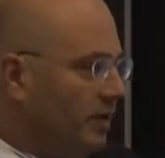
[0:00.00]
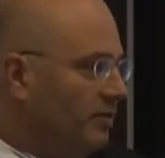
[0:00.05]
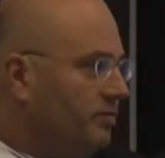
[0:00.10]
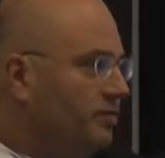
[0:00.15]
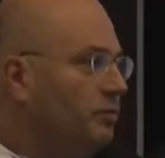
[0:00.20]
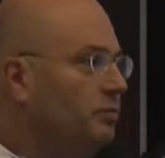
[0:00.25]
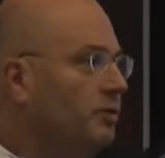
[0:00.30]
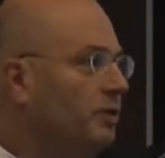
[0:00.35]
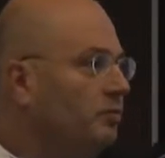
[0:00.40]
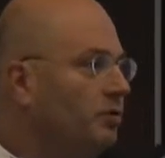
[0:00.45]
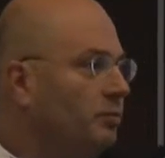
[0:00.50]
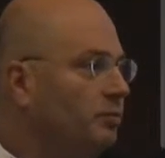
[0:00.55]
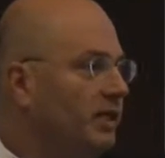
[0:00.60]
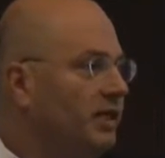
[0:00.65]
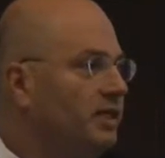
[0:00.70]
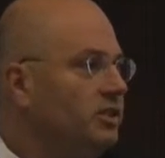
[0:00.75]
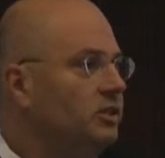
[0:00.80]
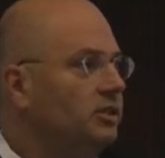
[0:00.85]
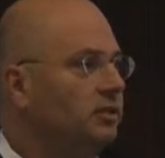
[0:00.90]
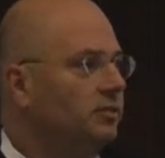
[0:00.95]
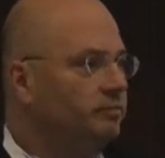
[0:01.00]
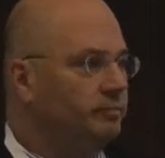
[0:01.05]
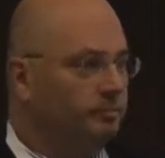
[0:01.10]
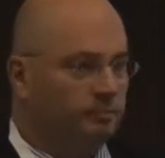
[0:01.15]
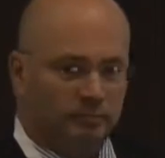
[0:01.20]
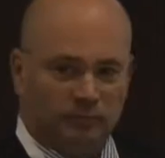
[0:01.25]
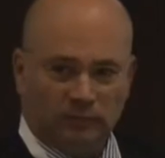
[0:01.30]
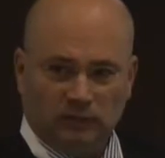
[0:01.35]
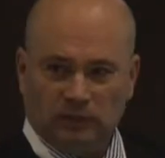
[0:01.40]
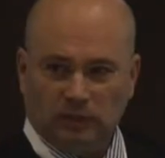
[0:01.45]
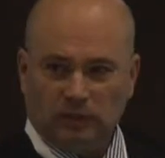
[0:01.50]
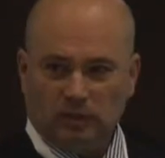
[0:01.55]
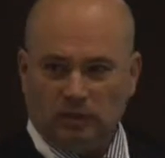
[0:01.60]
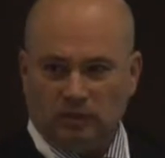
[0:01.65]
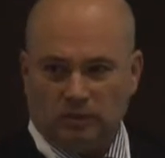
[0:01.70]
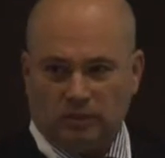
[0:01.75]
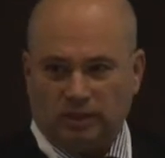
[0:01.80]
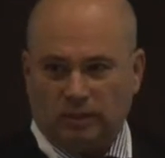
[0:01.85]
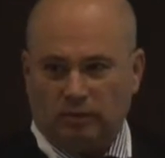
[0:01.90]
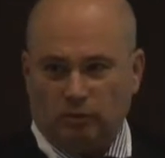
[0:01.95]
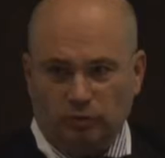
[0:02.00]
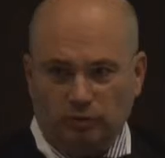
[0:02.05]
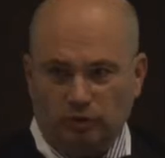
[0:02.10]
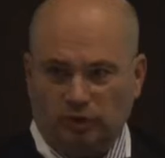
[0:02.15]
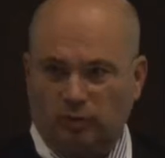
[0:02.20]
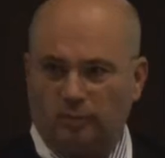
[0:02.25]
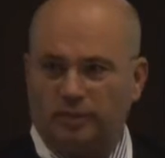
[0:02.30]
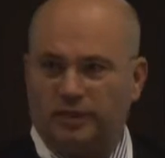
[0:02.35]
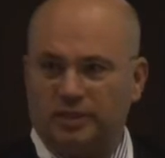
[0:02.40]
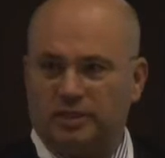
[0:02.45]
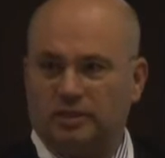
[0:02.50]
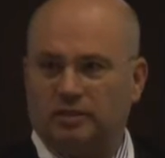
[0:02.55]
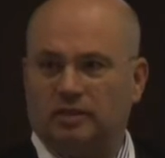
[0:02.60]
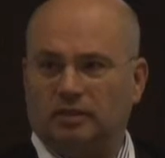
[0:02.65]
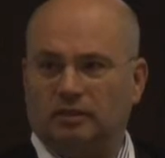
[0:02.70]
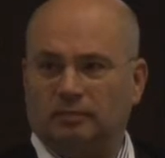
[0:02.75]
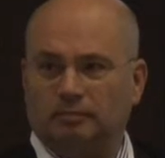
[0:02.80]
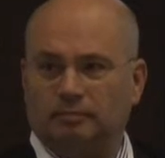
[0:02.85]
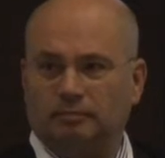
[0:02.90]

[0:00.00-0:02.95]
have to be replaced because they're under capacity.